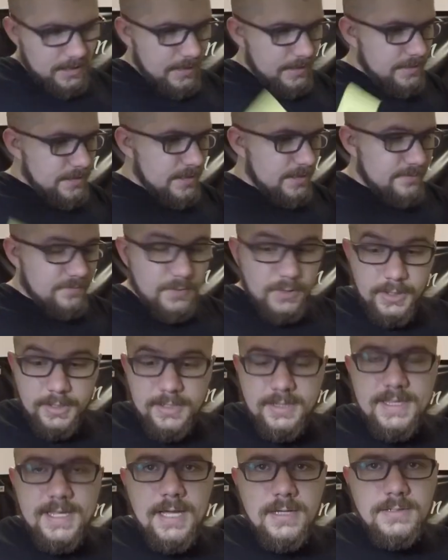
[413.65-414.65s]
then I've got
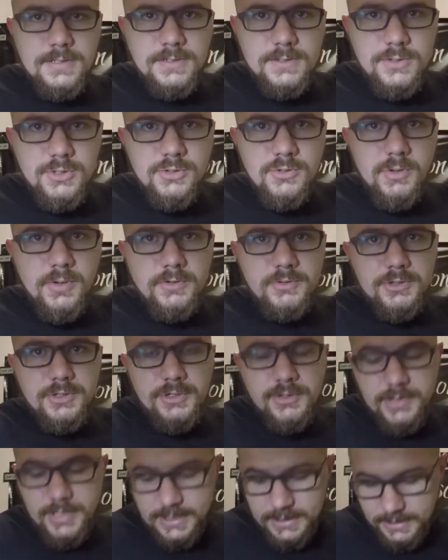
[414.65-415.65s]

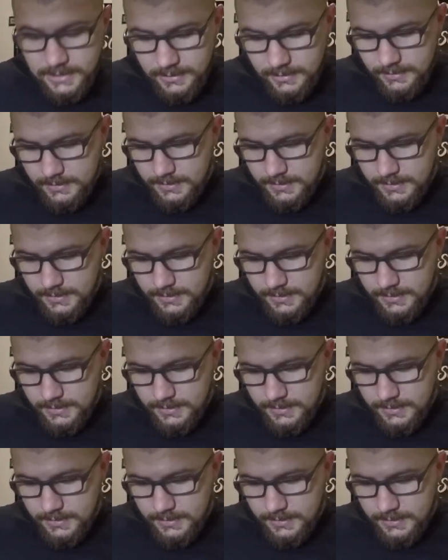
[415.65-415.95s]
1200 grit.